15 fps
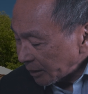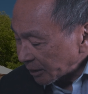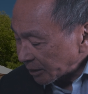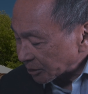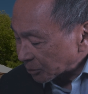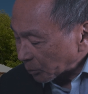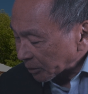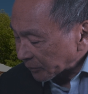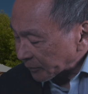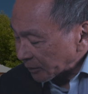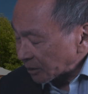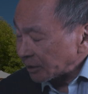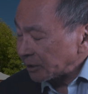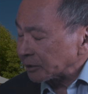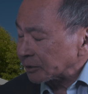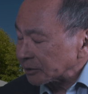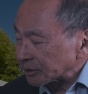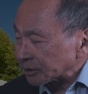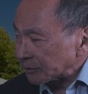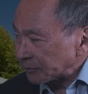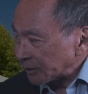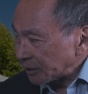is one of the
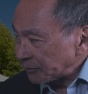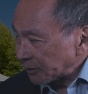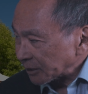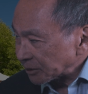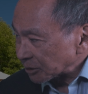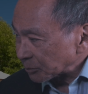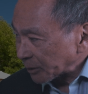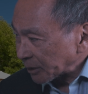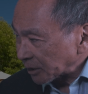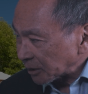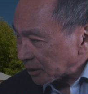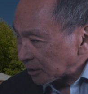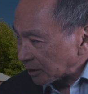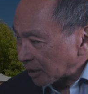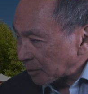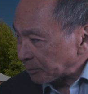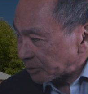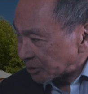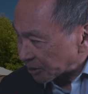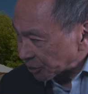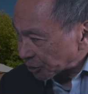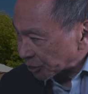leaders of the Venezuelan
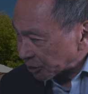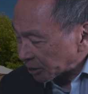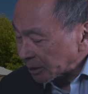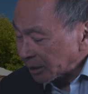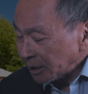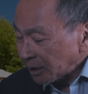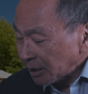opposition.